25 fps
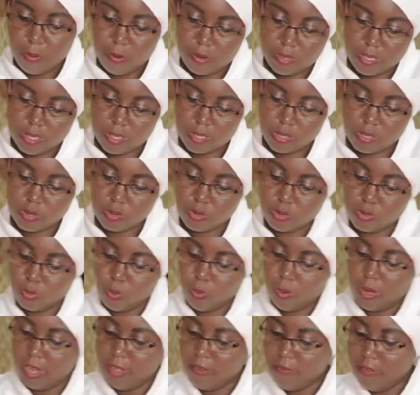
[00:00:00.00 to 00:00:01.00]
process you do.
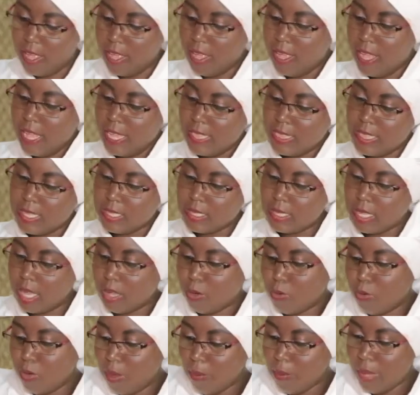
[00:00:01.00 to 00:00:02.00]
Whenever this
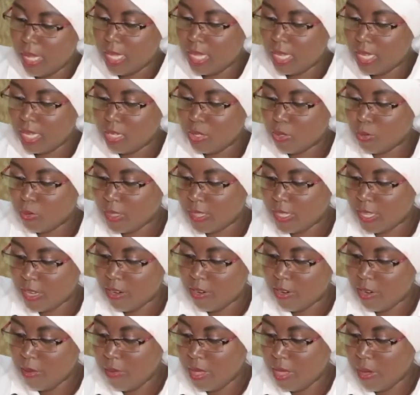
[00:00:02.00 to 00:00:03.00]
cake, we are making it with the
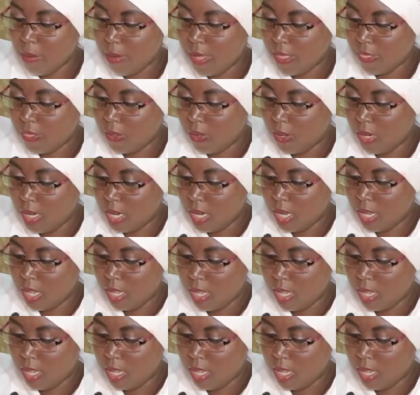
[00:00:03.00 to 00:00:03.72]
creaming method.